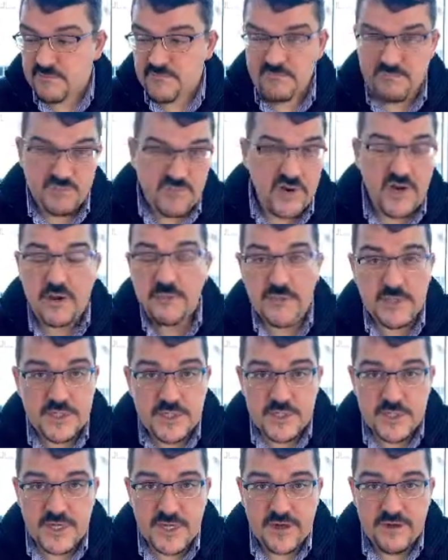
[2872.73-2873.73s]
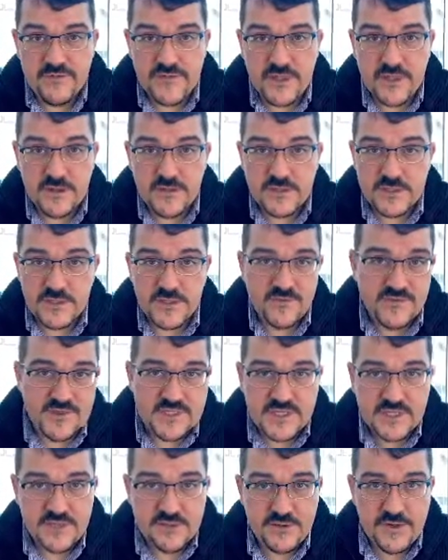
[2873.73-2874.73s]
probably just not avail of the service
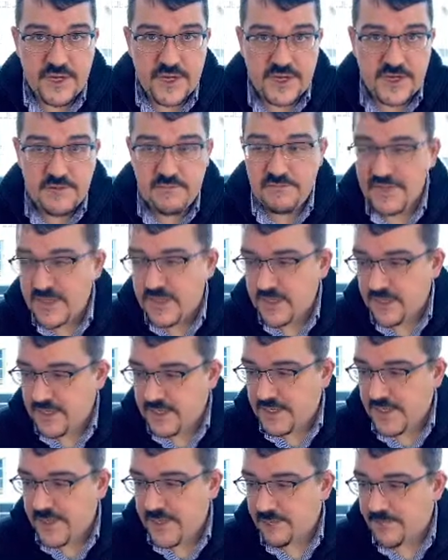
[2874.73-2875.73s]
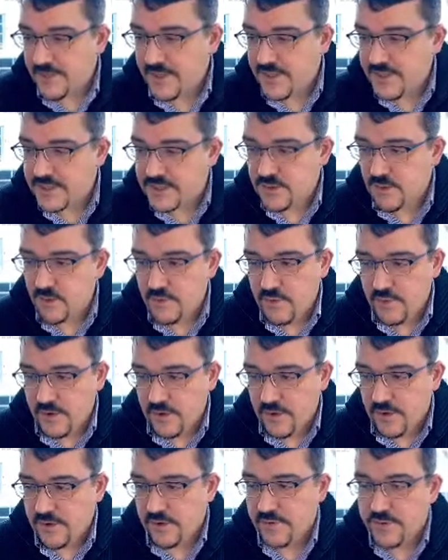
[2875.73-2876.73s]
because you're not going to be on campus,
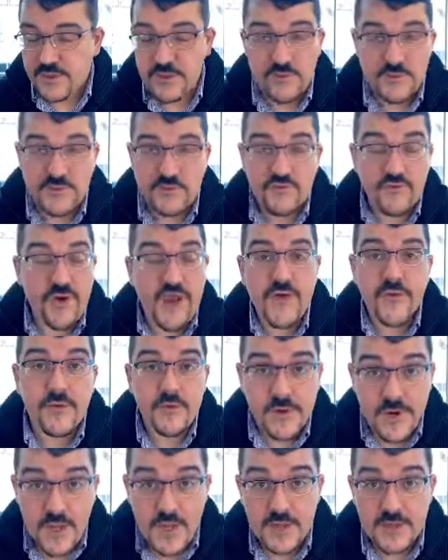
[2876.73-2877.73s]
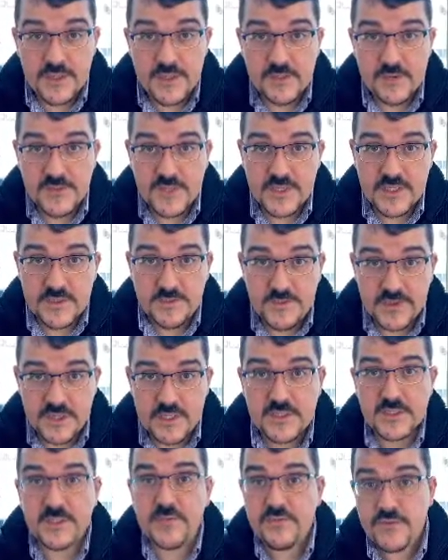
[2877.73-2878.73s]
or you would rather not do this
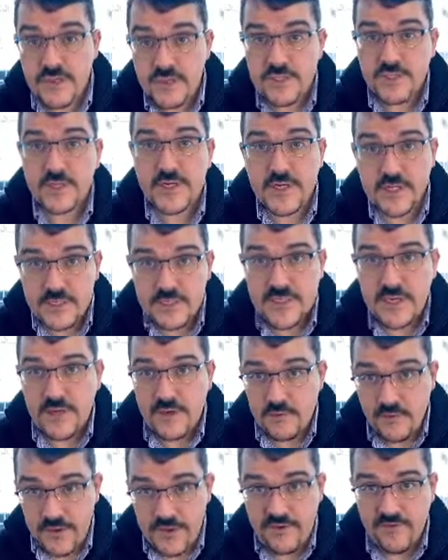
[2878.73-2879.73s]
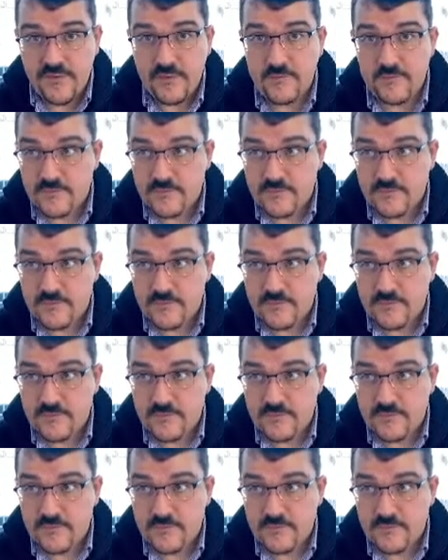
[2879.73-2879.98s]
because you're really trying to stay away from